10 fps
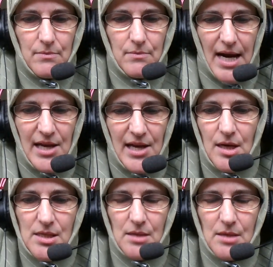
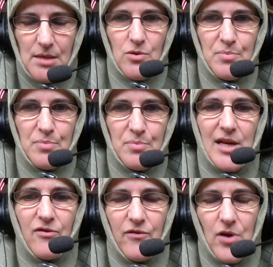atheism to
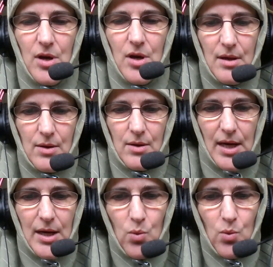belief,
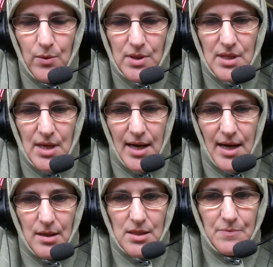in a way, was the
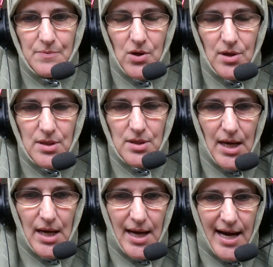hardest, because
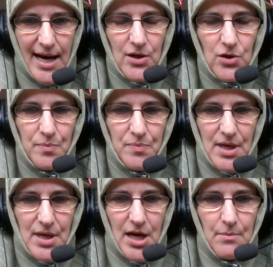how do you
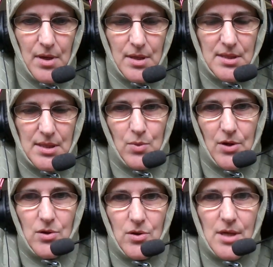become
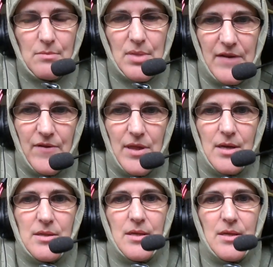someone who doesn't believe in the
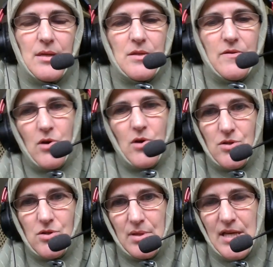existence of God
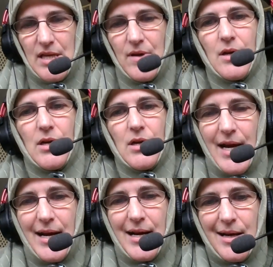to believing a
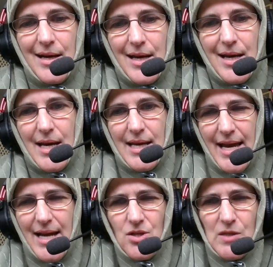creator? And I
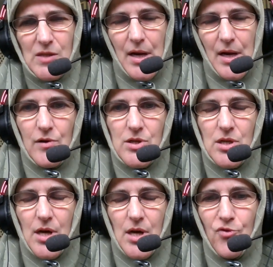actually spent a lot of
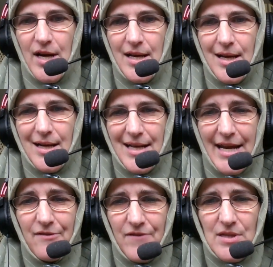time reading
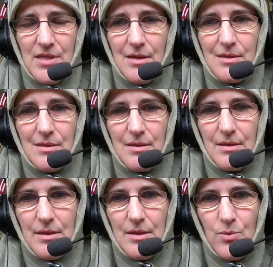lay physics,
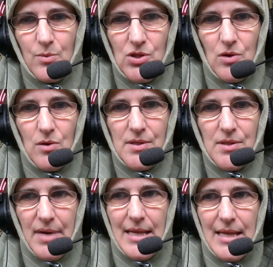which talks
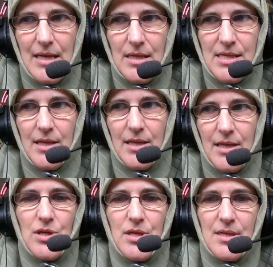about the
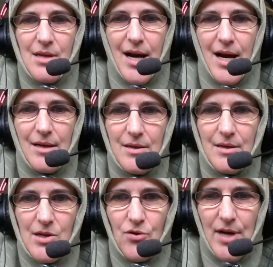intelligent design, the
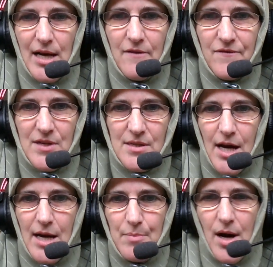creative
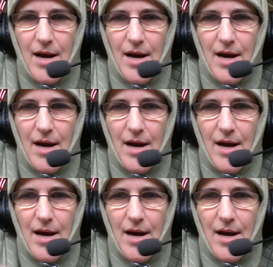design behind the